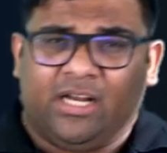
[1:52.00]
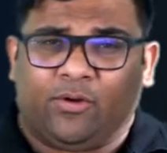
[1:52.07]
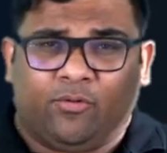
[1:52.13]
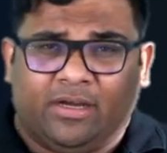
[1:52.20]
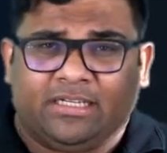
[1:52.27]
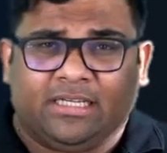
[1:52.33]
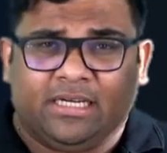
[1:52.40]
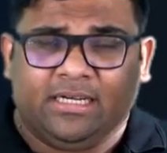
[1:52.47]

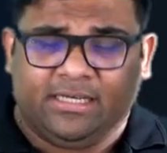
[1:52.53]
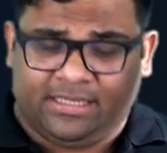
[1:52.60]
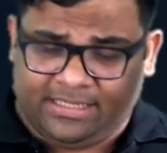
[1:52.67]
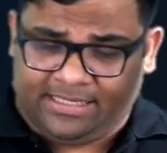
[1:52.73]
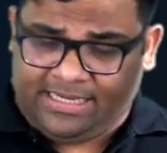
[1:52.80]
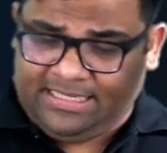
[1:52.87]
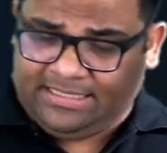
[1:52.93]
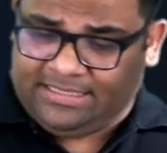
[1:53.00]
equation,
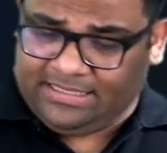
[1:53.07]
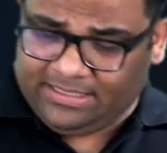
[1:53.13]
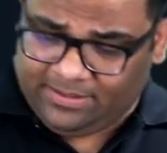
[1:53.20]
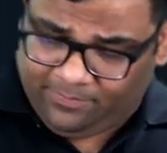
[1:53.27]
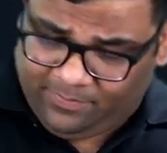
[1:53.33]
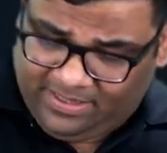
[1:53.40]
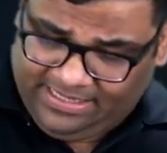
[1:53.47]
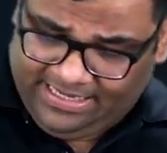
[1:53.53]
yes,
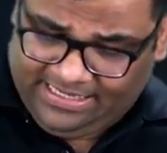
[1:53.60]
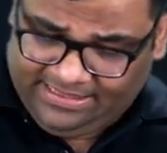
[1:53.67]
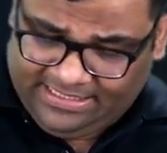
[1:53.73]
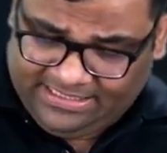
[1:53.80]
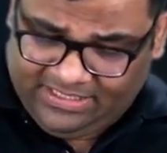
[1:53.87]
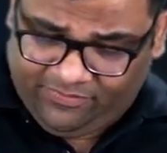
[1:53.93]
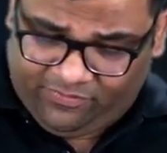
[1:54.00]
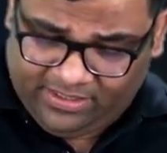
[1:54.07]
but in this
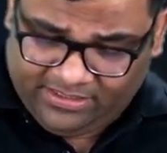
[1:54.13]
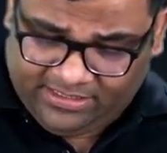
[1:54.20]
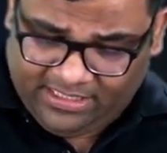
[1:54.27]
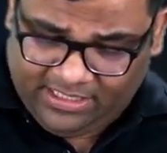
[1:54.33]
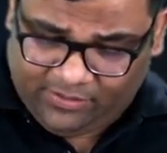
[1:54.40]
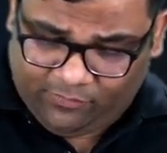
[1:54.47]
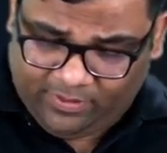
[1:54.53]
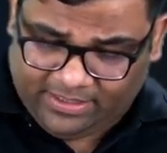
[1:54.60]
differential
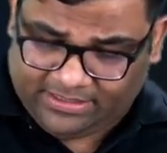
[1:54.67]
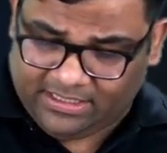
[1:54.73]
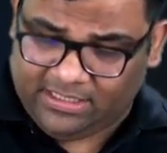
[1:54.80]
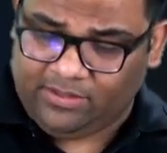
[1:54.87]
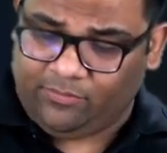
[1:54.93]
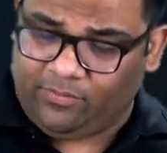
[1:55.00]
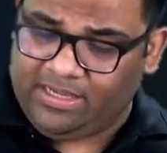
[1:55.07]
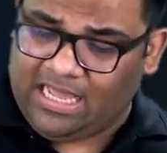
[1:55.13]

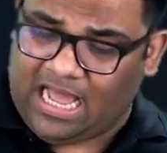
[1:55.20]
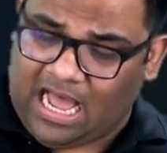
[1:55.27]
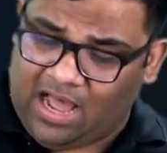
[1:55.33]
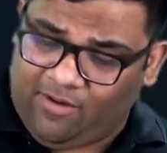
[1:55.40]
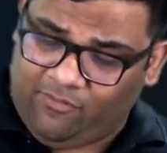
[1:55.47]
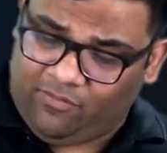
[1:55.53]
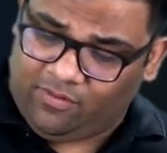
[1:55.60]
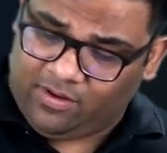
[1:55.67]
equation we
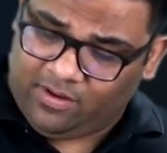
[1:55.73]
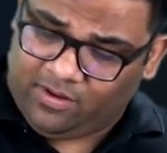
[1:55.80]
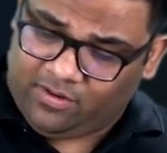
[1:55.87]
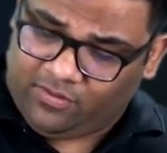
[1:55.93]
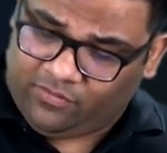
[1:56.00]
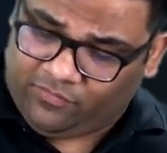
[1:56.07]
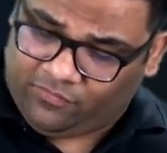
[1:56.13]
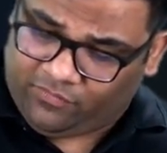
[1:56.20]
have
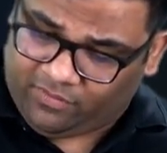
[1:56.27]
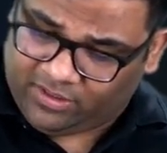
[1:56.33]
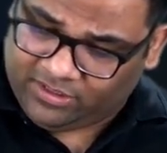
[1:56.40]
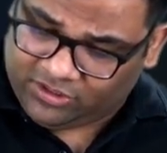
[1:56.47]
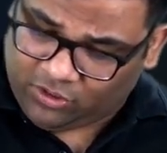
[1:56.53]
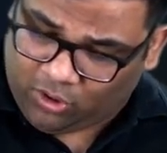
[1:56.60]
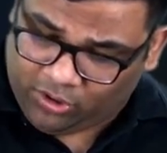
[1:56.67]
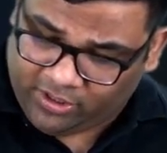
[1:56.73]

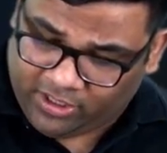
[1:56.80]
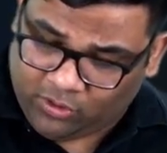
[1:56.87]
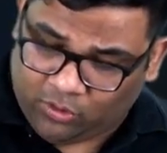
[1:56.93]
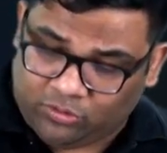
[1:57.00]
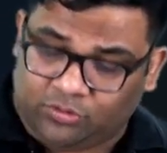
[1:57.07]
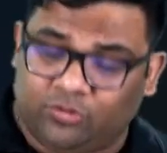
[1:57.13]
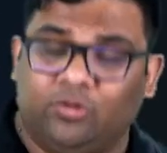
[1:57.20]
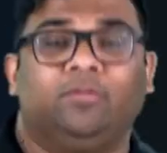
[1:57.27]
first order
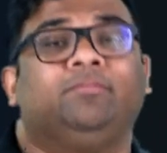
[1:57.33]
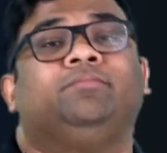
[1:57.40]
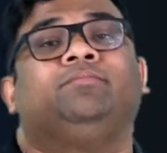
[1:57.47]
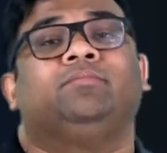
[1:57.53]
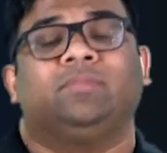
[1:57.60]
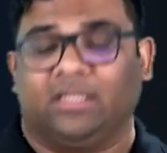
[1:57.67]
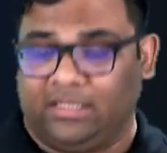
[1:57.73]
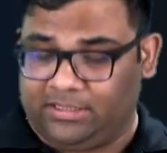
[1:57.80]
also.
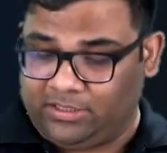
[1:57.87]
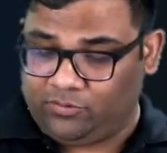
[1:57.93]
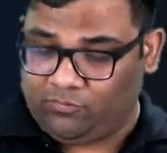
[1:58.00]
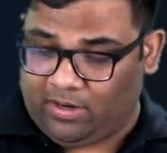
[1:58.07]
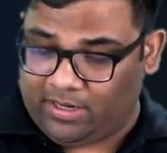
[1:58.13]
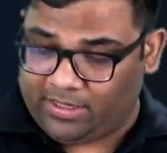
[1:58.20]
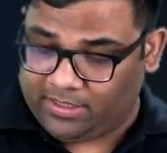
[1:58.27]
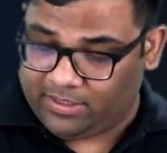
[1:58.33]
This is
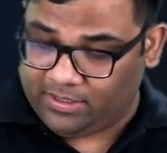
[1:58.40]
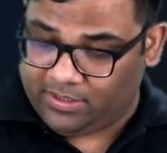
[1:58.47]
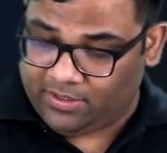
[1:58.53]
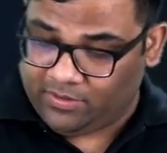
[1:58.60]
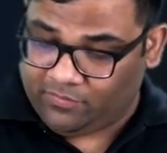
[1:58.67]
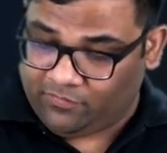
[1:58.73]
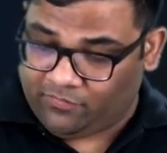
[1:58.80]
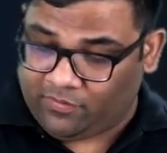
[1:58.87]
what?
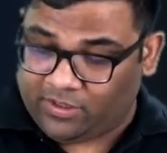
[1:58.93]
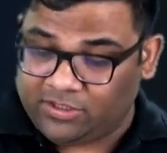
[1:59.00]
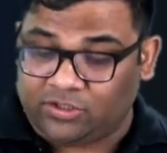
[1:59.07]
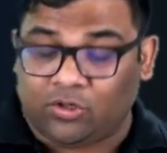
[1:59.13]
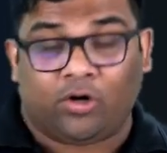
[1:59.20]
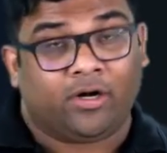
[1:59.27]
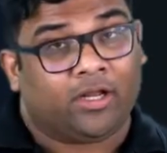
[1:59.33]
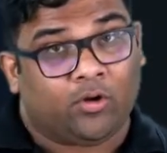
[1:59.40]
First
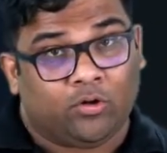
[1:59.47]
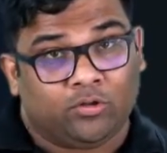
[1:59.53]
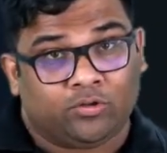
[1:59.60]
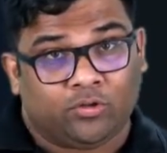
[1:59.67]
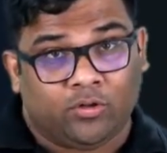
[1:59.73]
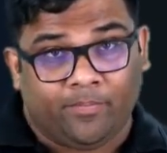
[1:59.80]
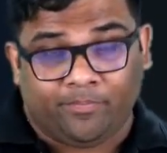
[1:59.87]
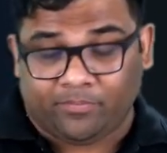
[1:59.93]
order
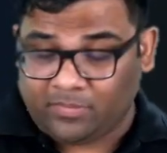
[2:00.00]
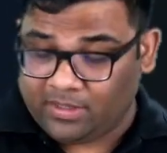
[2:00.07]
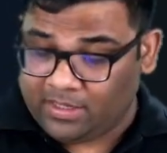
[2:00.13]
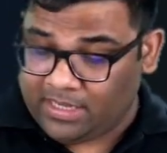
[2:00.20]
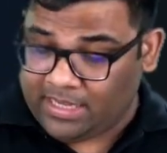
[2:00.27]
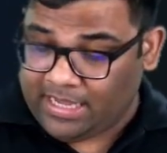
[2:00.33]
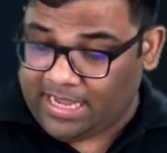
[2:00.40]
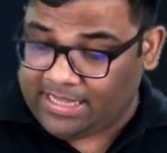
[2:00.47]
also.
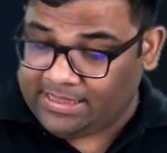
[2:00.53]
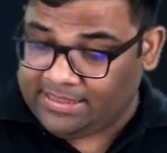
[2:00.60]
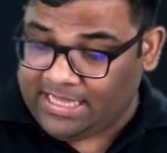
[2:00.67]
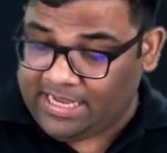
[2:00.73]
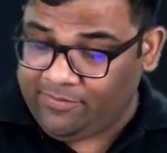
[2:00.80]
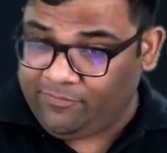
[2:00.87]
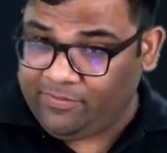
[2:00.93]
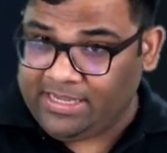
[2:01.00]
And
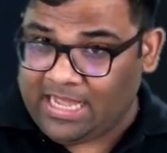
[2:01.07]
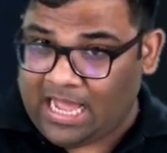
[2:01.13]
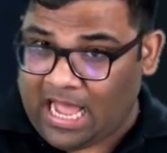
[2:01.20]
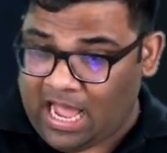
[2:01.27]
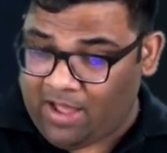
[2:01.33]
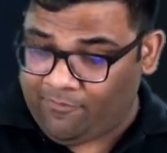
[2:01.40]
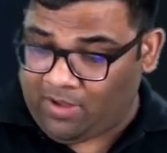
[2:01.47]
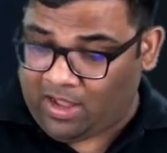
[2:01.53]
then we
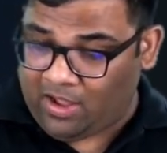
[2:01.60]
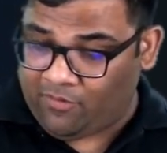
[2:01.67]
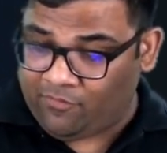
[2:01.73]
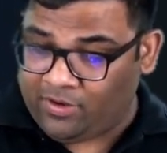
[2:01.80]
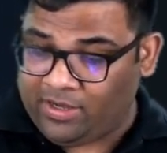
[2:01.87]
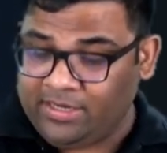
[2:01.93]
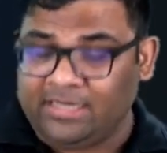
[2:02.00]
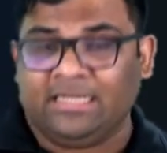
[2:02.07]
have
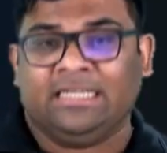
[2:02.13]
our